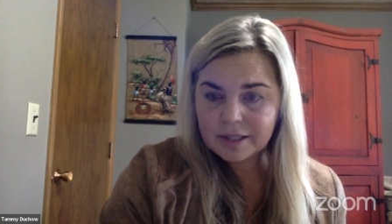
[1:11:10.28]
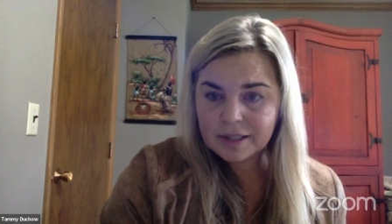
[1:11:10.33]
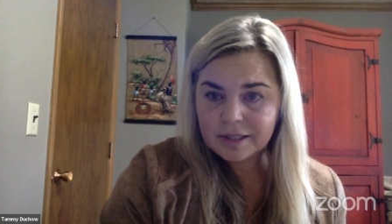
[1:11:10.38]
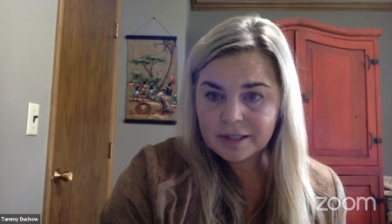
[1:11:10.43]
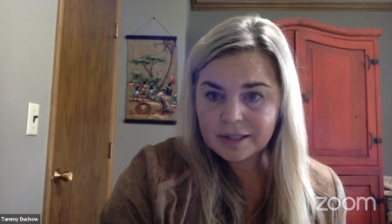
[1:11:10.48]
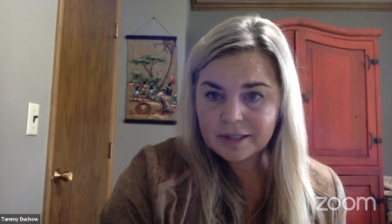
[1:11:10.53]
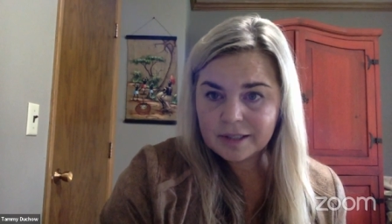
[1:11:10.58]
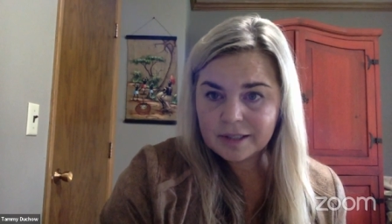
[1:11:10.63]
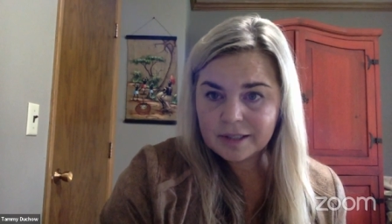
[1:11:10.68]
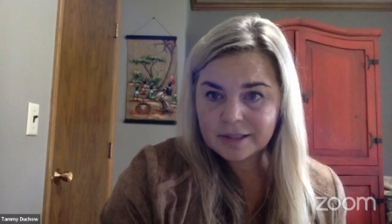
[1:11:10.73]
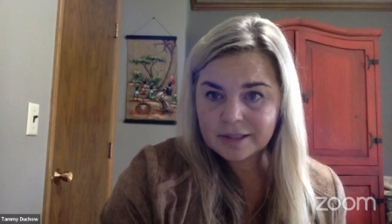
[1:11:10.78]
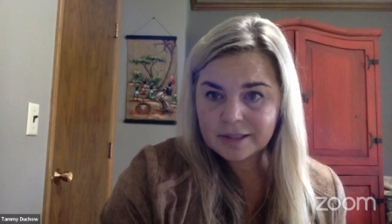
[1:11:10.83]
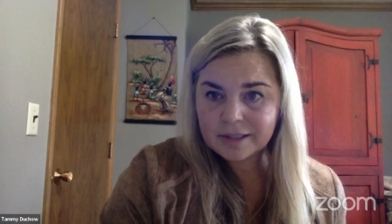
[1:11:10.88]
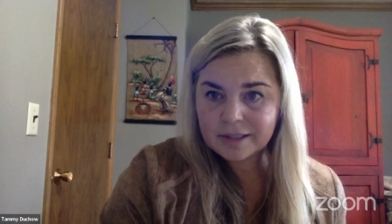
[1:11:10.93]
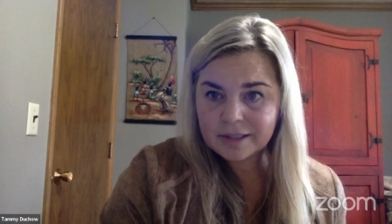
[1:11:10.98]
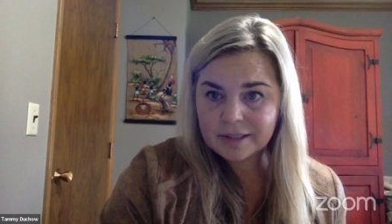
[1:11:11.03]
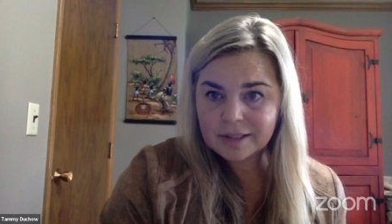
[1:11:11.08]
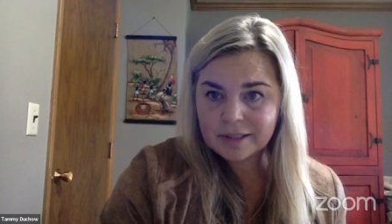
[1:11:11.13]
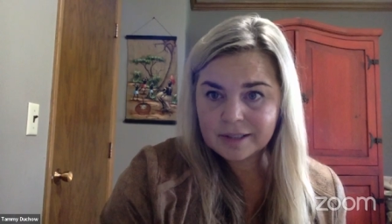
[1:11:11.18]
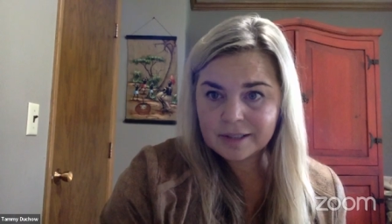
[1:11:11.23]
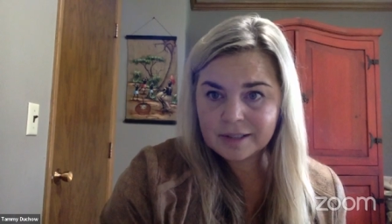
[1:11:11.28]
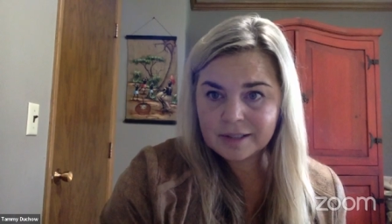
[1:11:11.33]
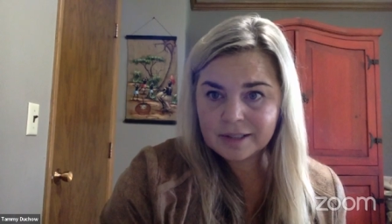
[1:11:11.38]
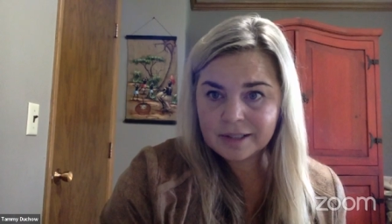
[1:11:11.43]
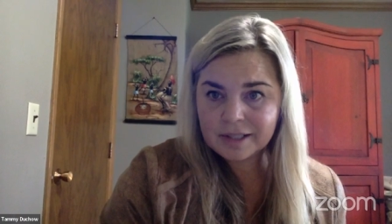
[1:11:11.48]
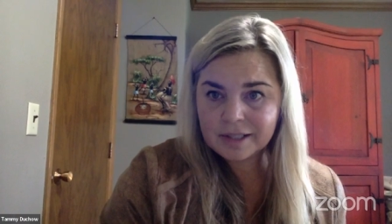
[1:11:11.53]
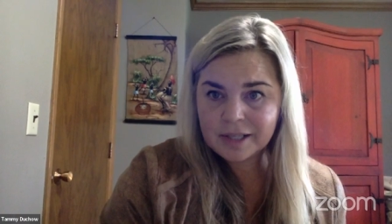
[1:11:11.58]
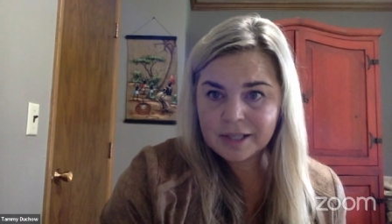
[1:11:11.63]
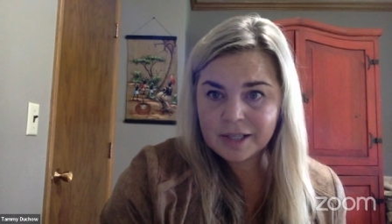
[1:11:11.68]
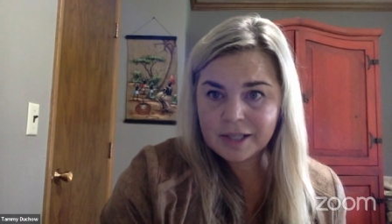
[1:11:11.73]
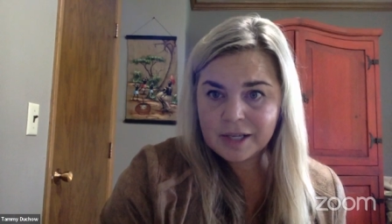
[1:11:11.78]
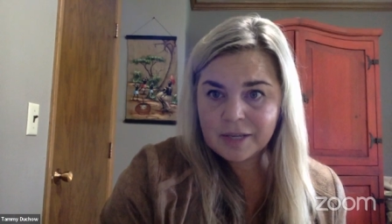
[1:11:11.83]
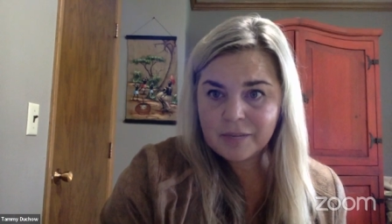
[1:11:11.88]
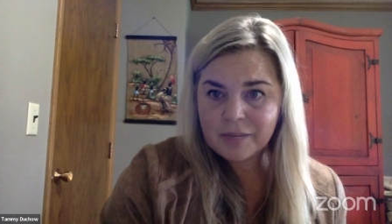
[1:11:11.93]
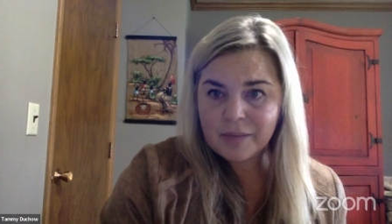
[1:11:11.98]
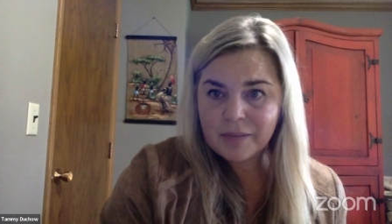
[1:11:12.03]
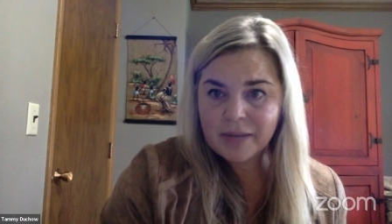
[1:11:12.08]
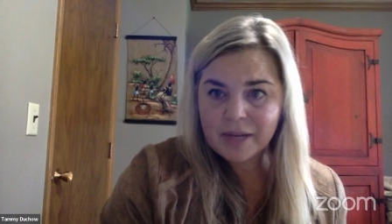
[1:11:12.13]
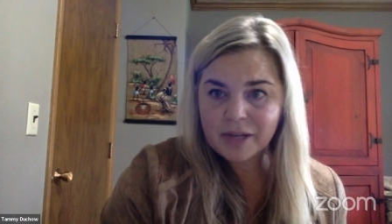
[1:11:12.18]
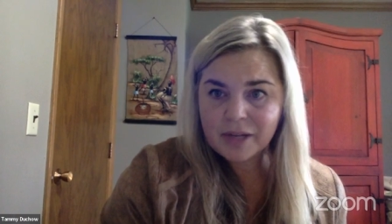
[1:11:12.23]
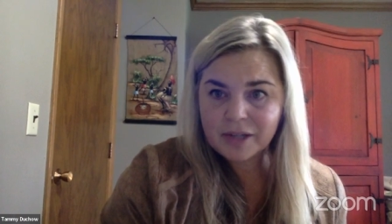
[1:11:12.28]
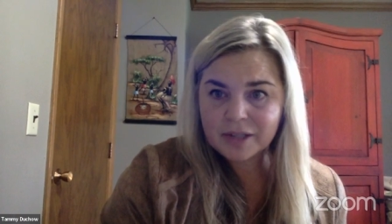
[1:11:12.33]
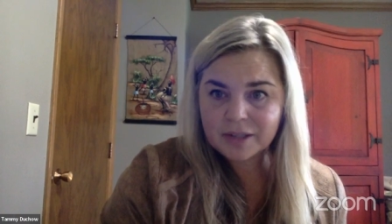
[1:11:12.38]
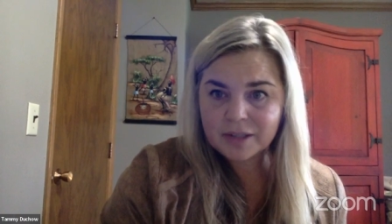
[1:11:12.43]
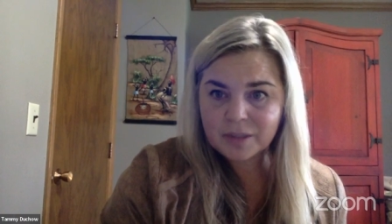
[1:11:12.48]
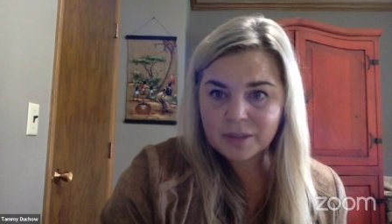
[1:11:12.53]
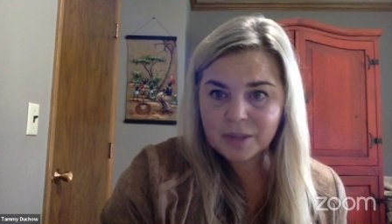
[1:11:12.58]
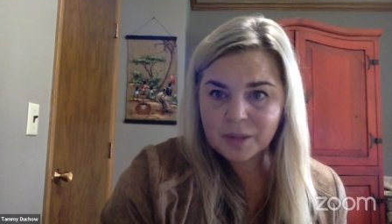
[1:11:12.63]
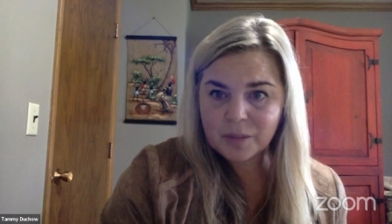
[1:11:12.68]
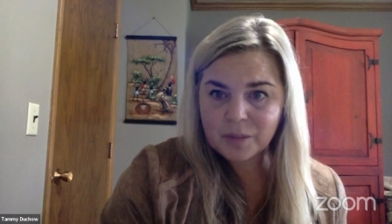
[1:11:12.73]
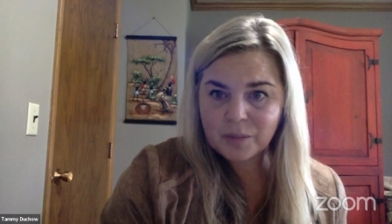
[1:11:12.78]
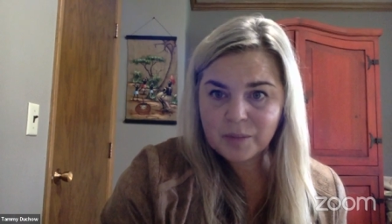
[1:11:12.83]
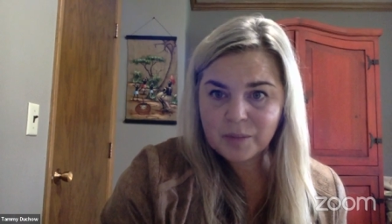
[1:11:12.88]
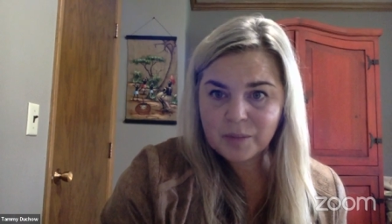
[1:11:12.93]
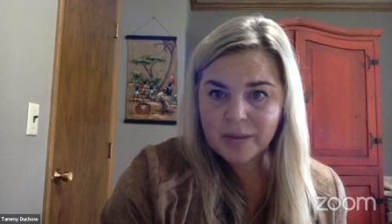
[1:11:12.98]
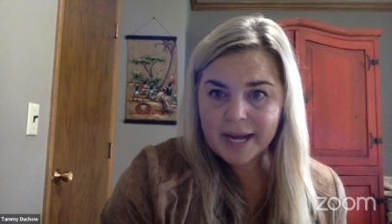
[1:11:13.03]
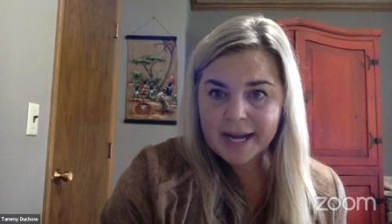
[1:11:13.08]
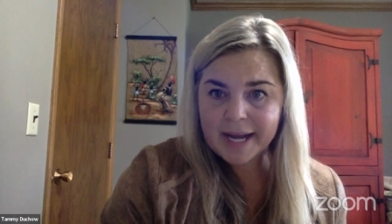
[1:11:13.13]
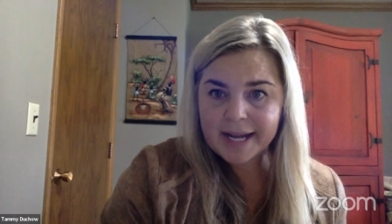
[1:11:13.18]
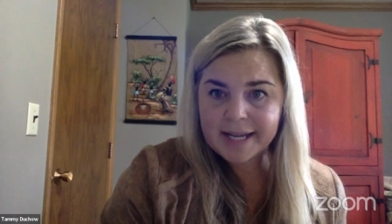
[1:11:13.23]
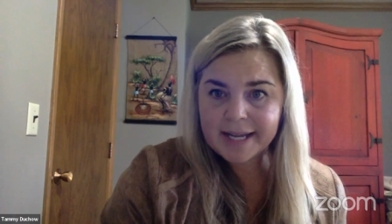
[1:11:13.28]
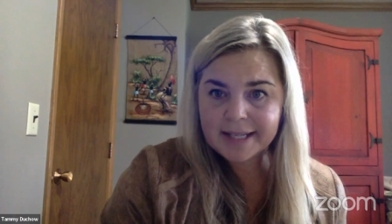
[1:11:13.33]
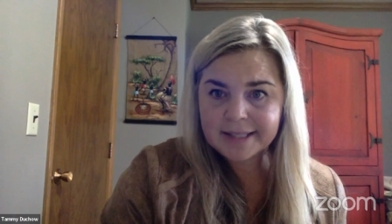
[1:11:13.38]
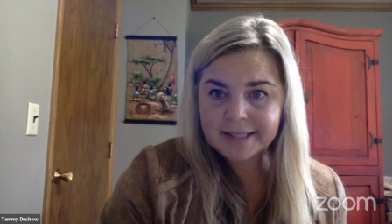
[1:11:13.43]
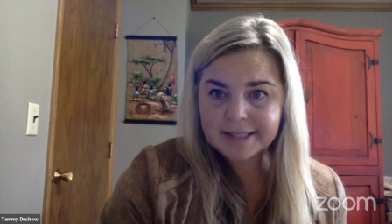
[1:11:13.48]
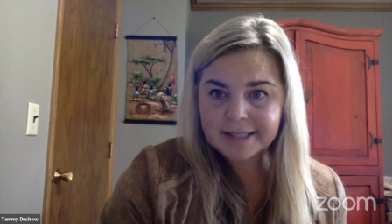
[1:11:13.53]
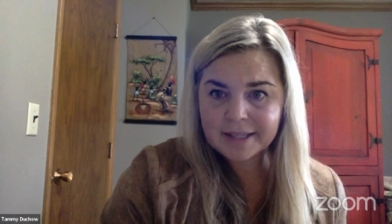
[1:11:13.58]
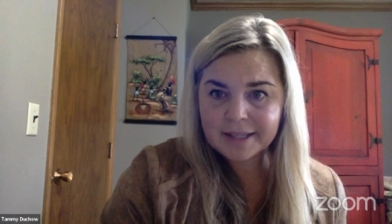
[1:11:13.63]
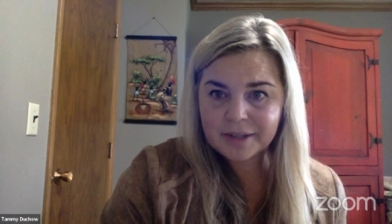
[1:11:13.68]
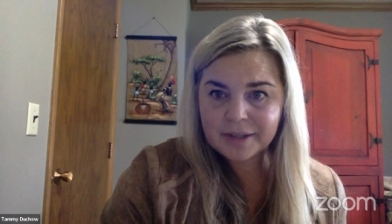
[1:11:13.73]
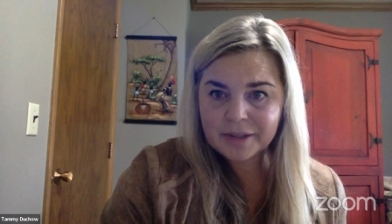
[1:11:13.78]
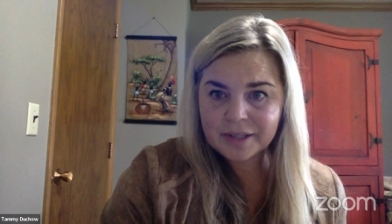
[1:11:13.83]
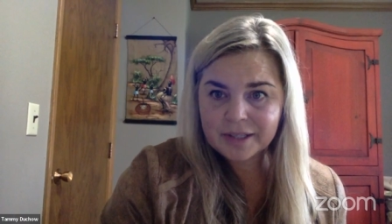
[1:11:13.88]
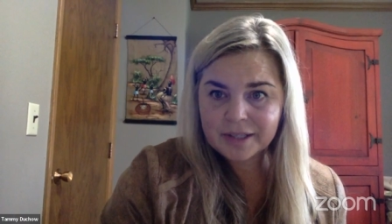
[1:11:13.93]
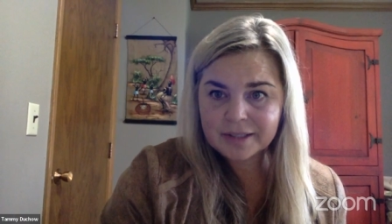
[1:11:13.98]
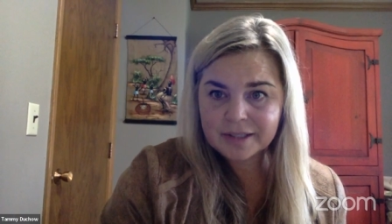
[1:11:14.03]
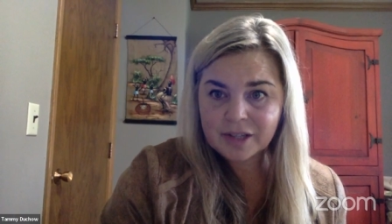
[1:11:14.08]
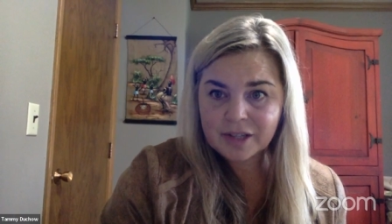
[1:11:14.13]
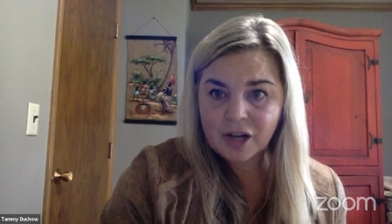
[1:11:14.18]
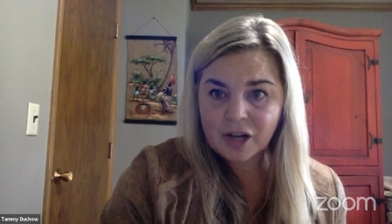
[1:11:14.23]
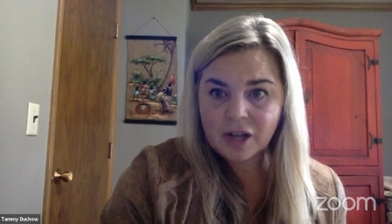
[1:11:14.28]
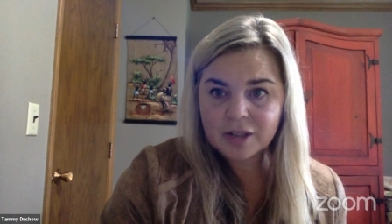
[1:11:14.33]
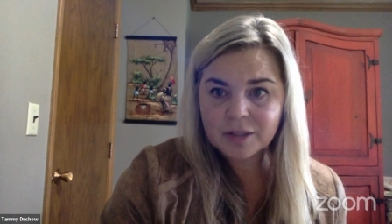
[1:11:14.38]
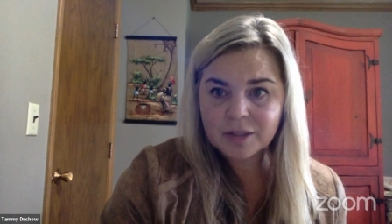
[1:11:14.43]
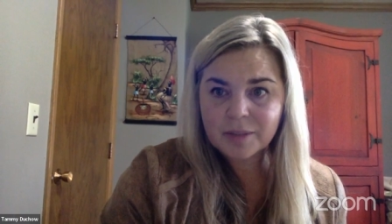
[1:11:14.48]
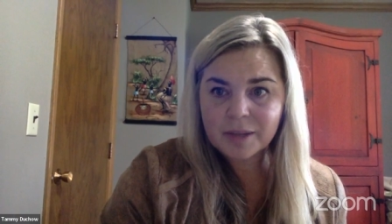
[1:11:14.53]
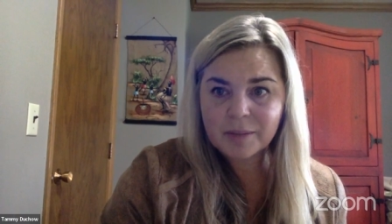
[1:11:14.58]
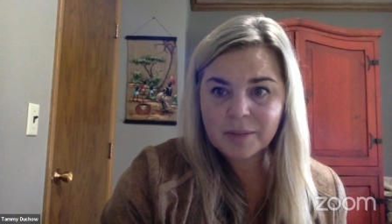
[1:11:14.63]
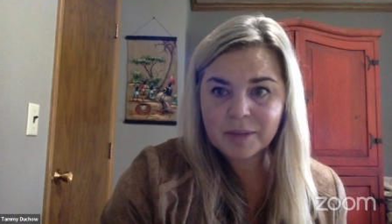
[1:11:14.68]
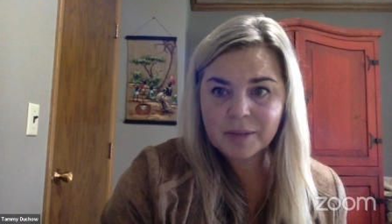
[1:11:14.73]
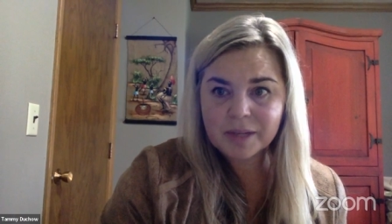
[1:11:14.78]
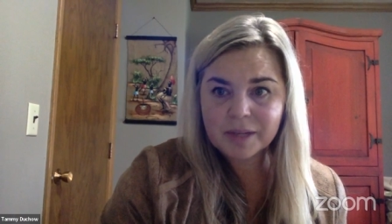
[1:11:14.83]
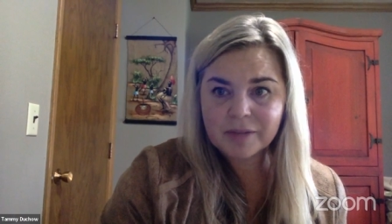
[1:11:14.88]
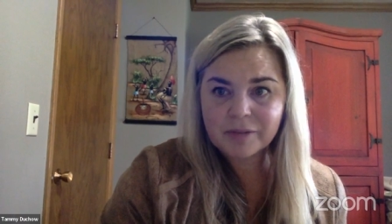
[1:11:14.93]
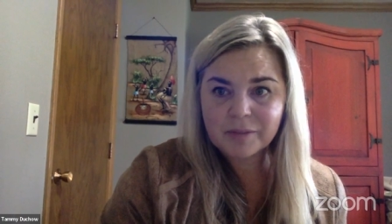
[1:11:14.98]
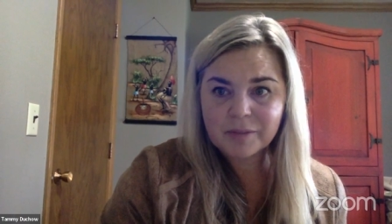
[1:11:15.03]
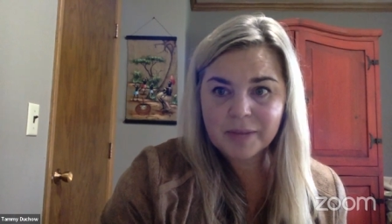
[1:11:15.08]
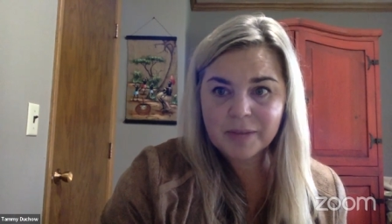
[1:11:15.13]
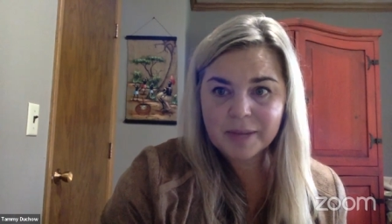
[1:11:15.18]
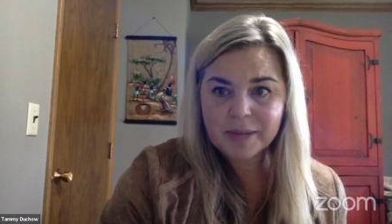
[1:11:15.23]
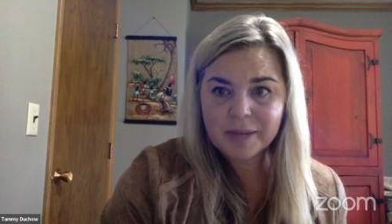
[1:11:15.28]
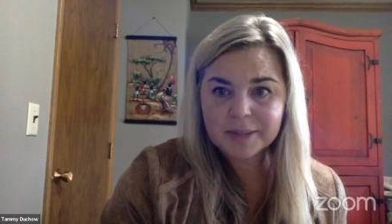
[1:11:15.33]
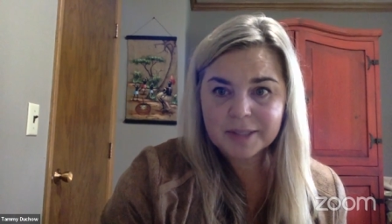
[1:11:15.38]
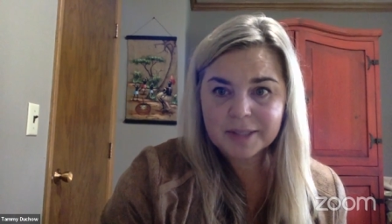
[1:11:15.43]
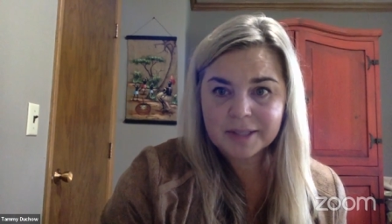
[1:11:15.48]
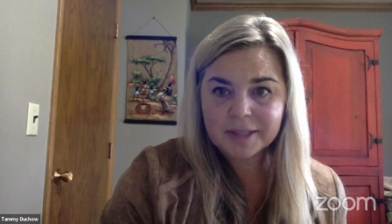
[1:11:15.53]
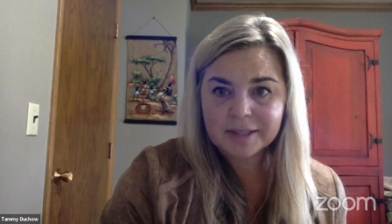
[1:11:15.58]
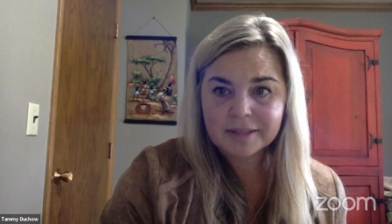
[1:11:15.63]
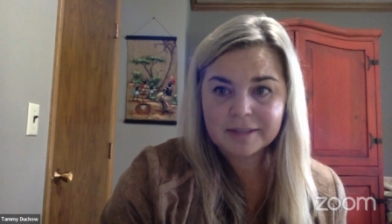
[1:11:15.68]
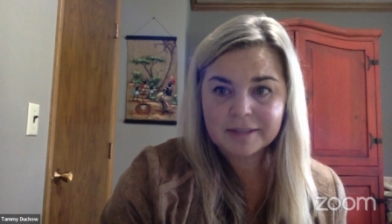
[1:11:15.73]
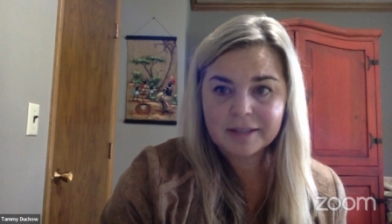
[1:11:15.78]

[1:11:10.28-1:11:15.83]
Let's see. My goodness, we can buy and sell things and also make money from Amazon.